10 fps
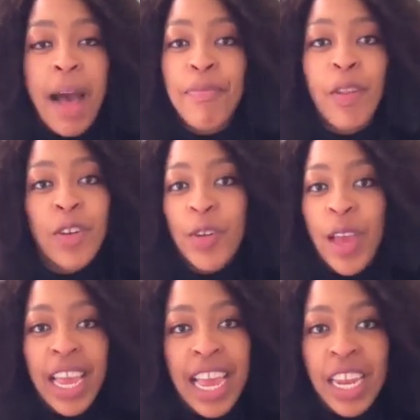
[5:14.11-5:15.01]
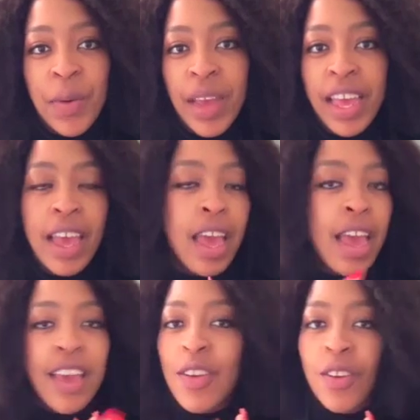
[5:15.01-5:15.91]
I'm not going anywhere.
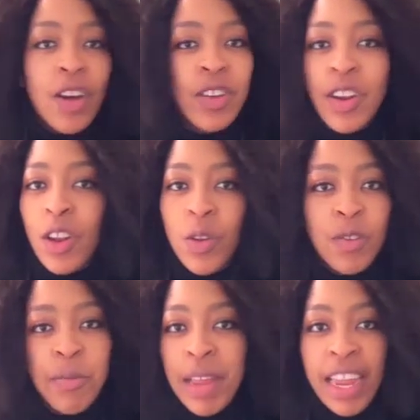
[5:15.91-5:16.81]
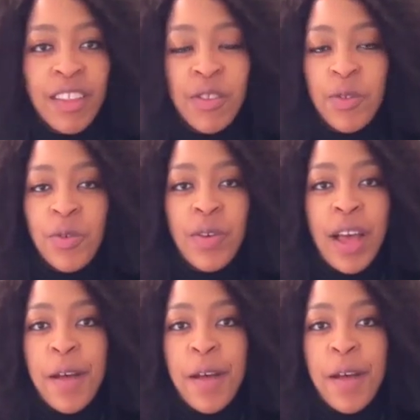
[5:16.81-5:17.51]
You're not going to lose me, Letu.